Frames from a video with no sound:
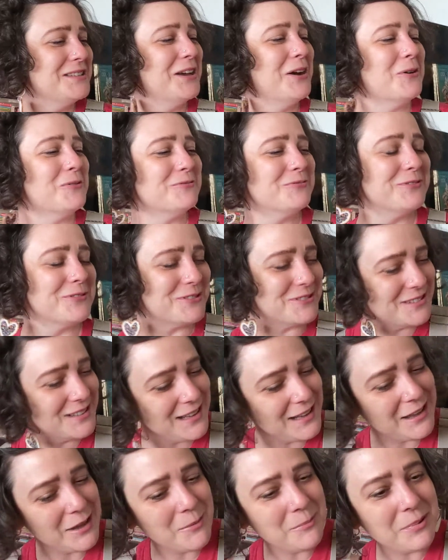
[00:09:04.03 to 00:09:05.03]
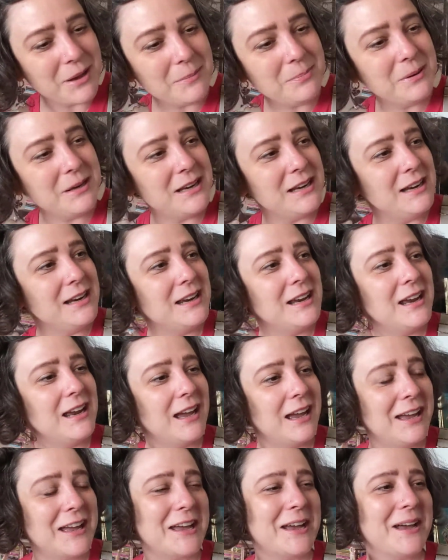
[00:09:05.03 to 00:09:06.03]
helpful. Peppy
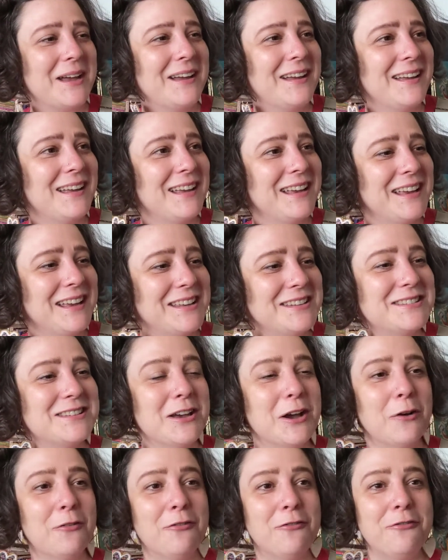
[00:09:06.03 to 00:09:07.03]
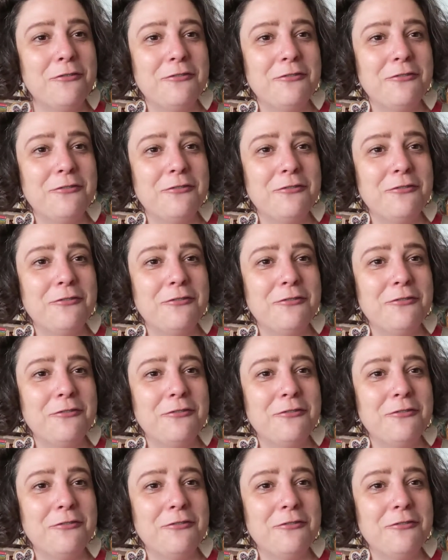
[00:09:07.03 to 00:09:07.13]
is the